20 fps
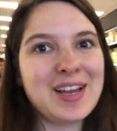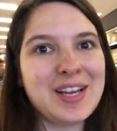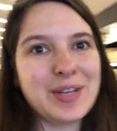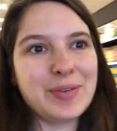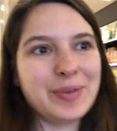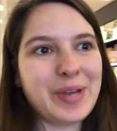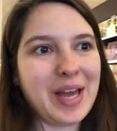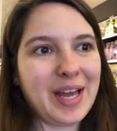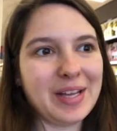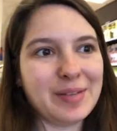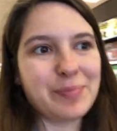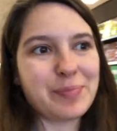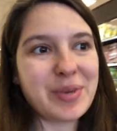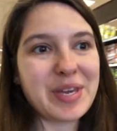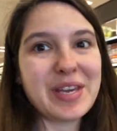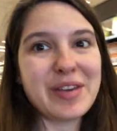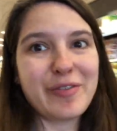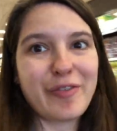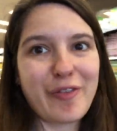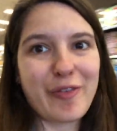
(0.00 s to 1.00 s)
We had
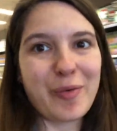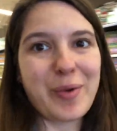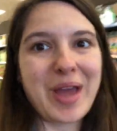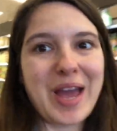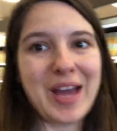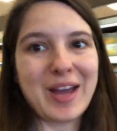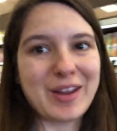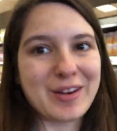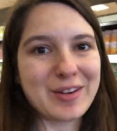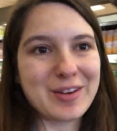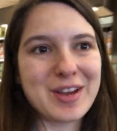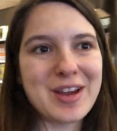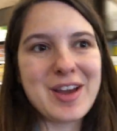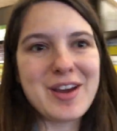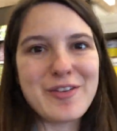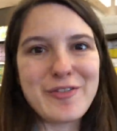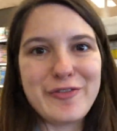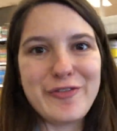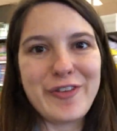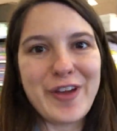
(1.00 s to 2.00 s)
beef, we had
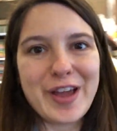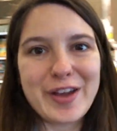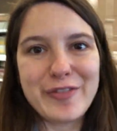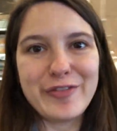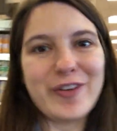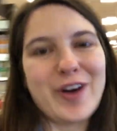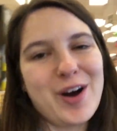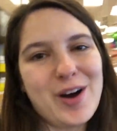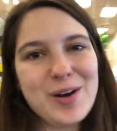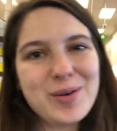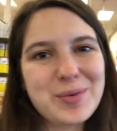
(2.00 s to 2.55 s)
fake pho,